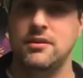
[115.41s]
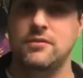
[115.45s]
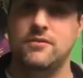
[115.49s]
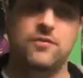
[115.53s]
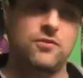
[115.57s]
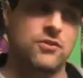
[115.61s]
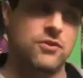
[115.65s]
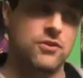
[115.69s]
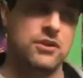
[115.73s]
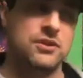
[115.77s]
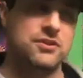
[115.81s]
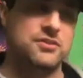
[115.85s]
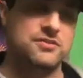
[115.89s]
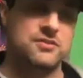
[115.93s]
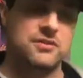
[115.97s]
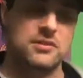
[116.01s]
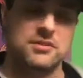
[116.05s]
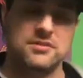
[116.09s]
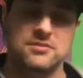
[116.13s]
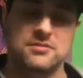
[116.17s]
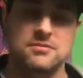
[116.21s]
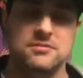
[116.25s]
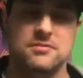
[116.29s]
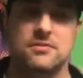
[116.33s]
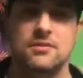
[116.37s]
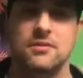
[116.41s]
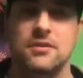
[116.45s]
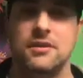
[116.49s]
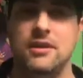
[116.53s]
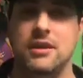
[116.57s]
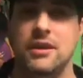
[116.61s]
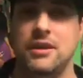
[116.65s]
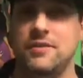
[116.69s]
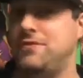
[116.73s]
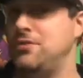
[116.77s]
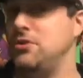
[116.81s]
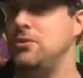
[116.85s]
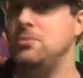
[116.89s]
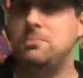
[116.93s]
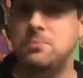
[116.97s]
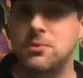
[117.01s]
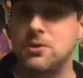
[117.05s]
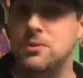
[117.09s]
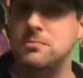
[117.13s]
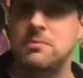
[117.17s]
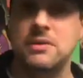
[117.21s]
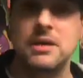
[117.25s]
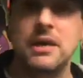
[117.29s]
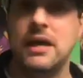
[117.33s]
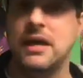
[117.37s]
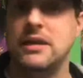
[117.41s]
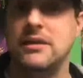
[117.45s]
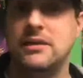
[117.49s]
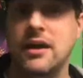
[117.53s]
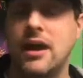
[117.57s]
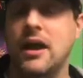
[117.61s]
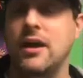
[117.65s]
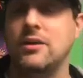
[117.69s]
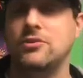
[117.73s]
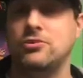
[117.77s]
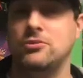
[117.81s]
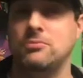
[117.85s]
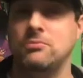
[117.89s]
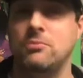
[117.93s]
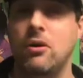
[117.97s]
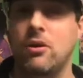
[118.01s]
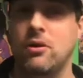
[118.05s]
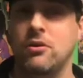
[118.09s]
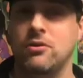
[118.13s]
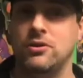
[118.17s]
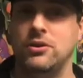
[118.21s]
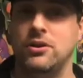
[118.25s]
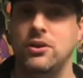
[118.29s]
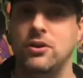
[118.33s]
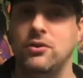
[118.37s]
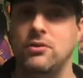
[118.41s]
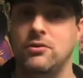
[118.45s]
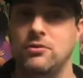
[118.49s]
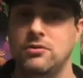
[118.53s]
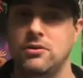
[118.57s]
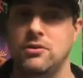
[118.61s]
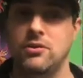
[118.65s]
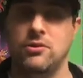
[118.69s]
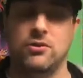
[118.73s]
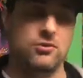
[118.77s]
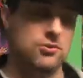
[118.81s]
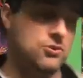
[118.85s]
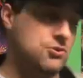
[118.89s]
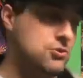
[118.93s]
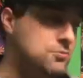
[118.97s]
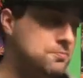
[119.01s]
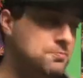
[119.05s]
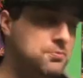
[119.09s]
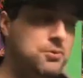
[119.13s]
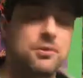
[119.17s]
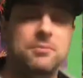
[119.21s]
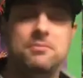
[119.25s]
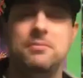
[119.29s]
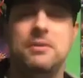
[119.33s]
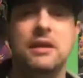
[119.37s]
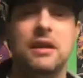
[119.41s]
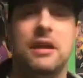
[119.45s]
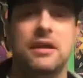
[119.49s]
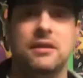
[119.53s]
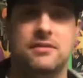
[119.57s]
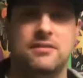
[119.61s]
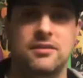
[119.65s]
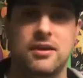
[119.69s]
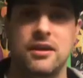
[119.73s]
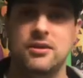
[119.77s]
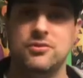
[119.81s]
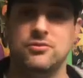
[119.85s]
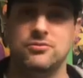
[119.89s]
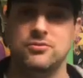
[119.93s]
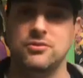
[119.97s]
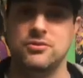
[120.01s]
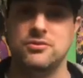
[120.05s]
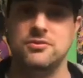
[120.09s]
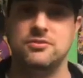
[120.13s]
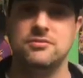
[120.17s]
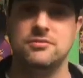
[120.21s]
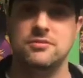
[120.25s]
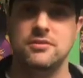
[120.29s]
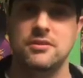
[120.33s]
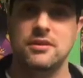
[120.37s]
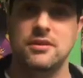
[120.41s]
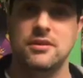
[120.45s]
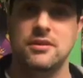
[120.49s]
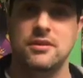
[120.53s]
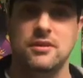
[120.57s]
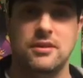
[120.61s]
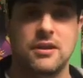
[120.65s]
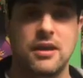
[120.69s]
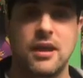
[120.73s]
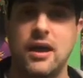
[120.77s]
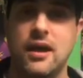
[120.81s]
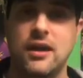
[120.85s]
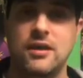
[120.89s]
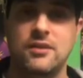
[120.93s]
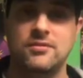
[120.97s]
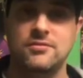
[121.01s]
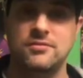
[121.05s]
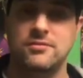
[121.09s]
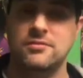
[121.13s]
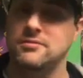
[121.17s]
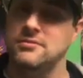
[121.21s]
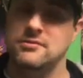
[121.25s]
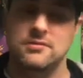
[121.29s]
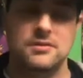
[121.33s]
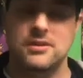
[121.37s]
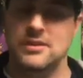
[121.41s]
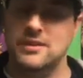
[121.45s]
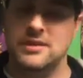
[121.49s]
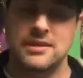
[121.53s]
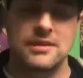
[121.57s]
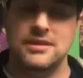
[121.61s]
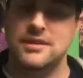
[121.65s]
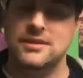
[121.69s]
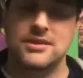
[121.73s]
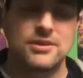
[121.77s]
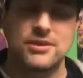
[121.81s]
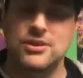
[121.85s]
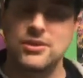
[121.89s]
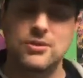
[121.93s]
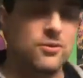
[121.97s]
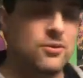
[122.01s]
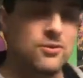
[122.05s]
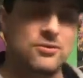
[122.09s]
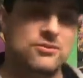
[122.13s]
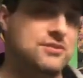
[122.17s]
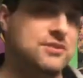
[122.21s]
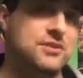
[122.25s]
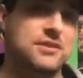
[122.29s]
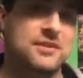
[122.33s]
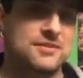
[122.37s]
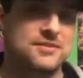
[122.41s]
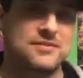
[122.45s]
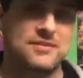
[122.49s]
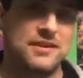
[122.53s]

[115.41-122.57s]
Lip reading: For instance, if you put me on Dr. Mario or you put me on Tetris, guys, you won't see the